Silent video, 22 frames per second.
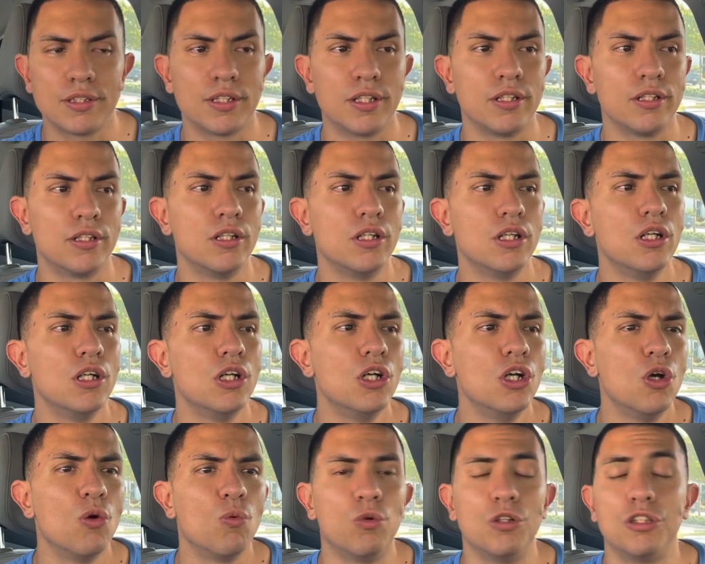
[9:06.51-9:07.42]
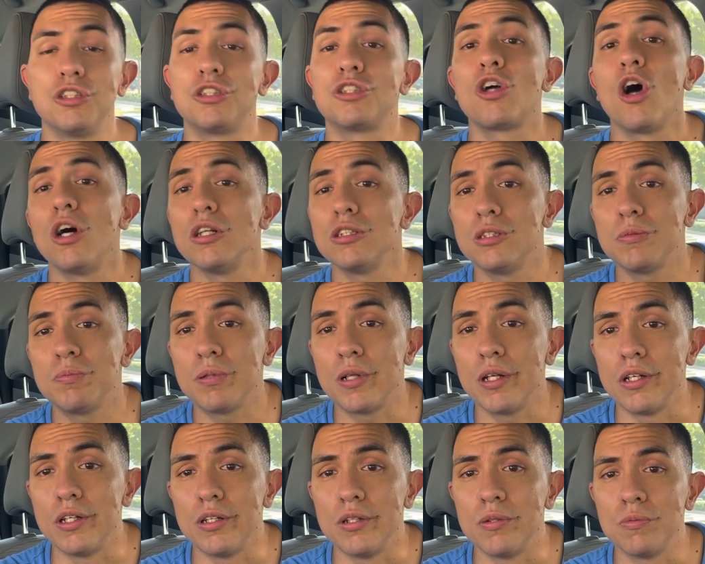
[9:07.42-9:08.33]
And we're just
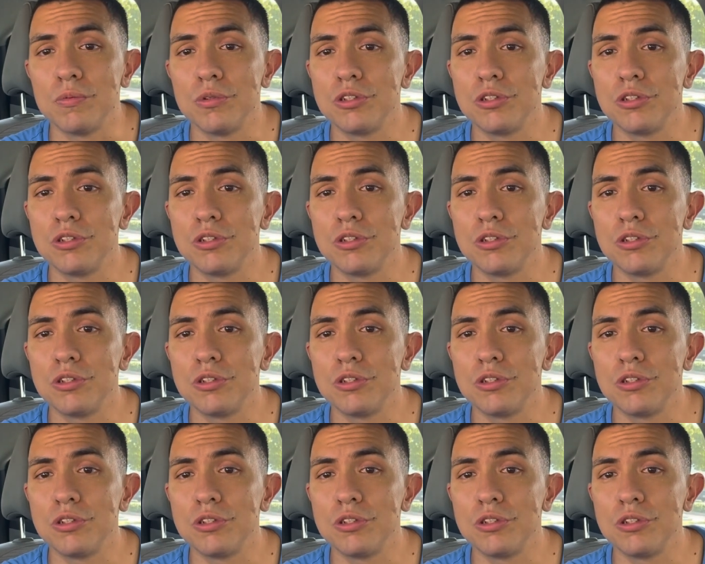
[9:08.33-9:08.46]
contemplating.